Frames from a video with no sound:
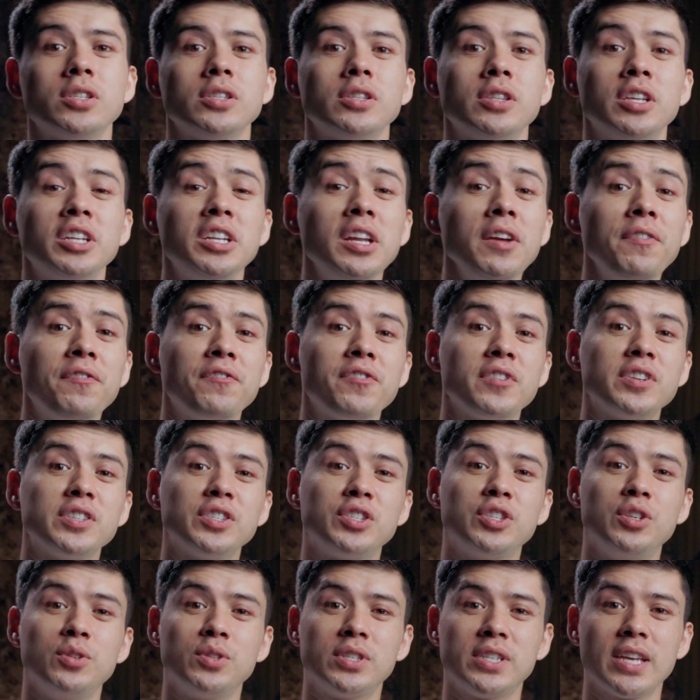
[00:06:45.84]
the
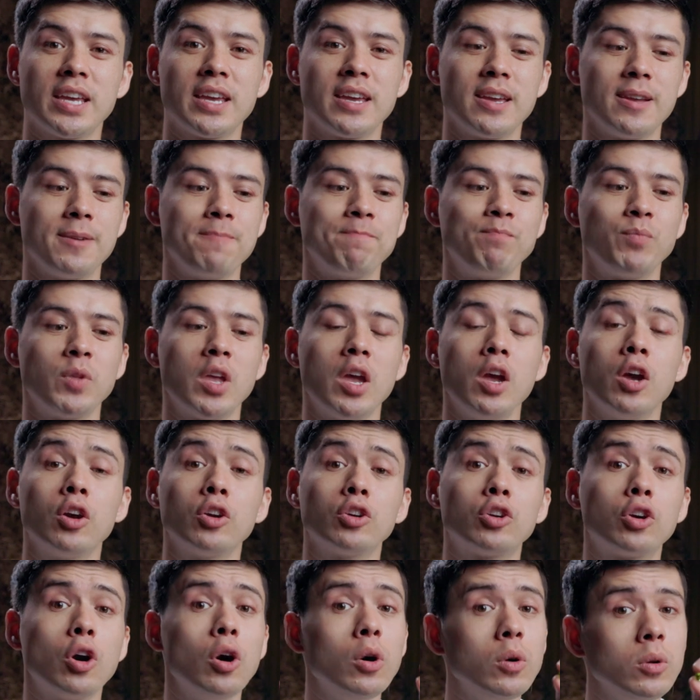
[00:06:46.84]
difference, you say?
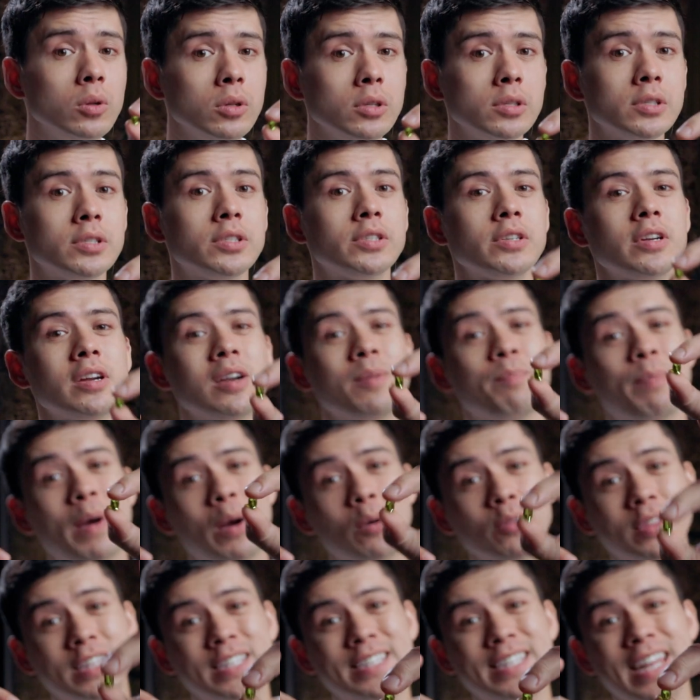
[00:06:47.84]
Goals are
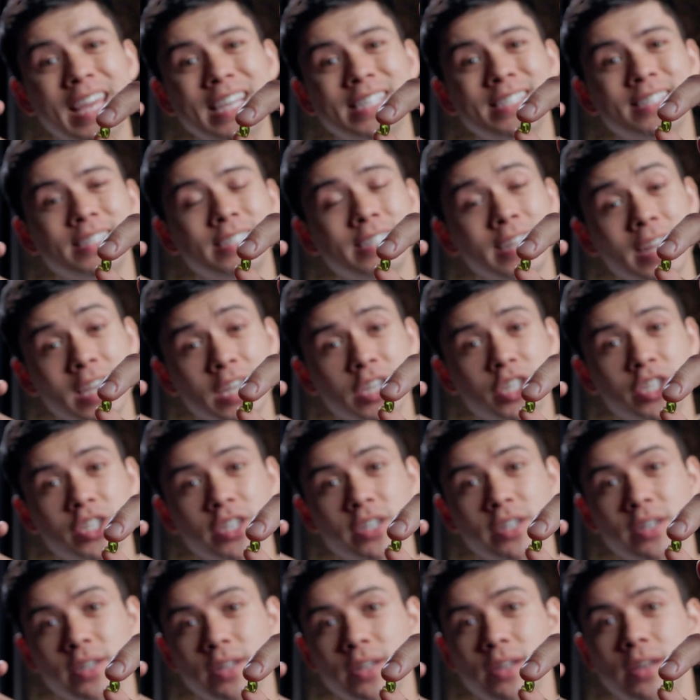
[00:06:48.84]
about the
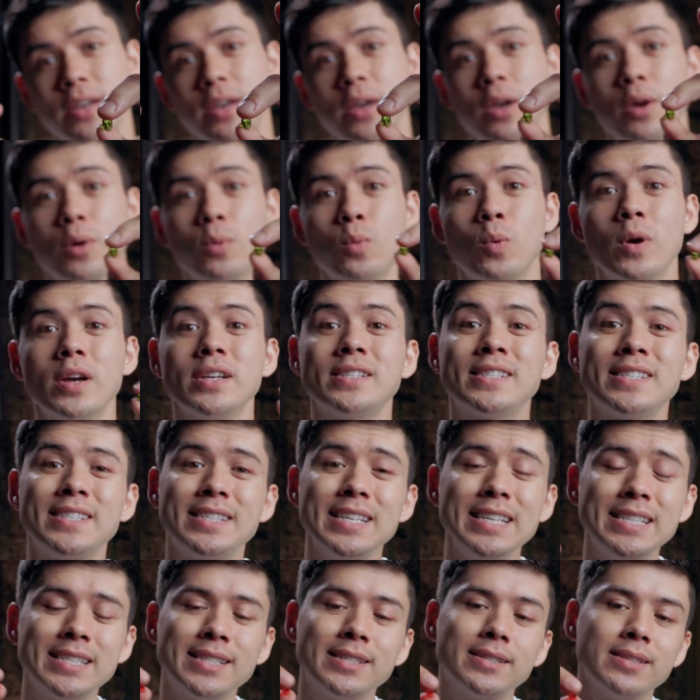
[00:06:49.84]
destination, whereas
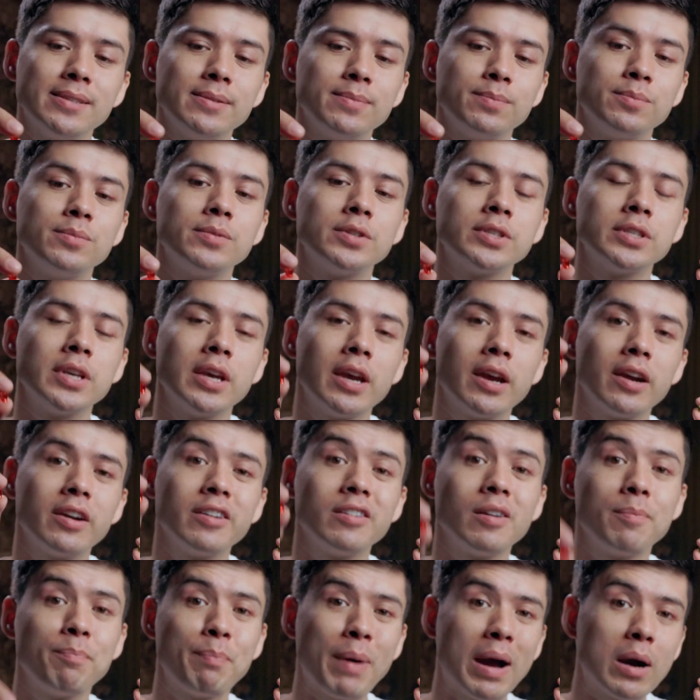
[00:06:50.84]
systems are
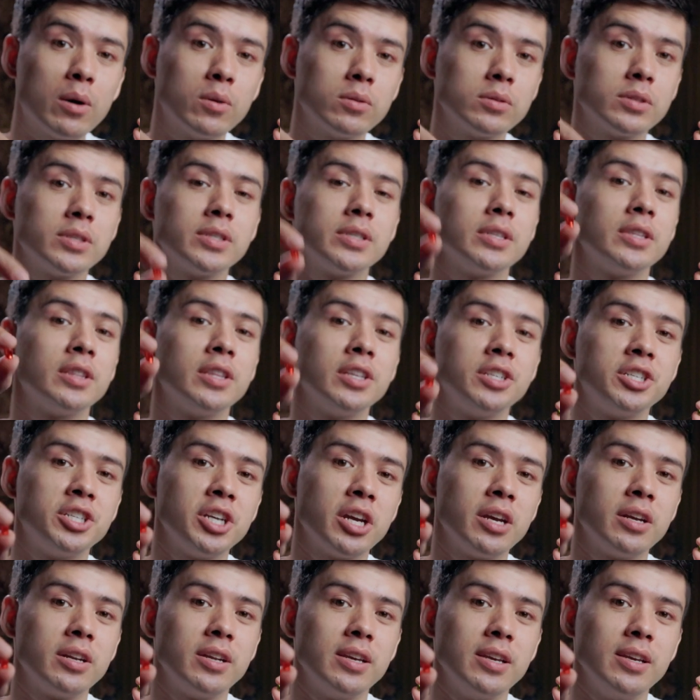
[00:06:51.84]
about the
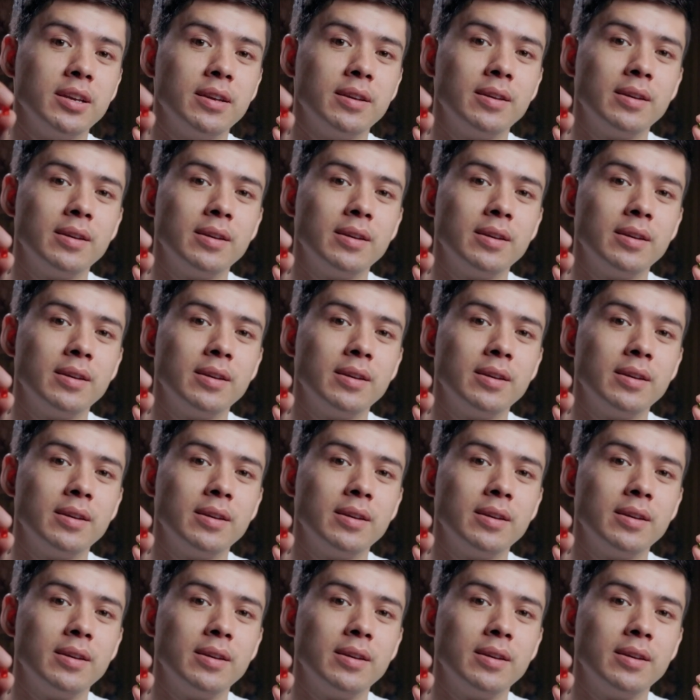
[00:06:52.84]
journey.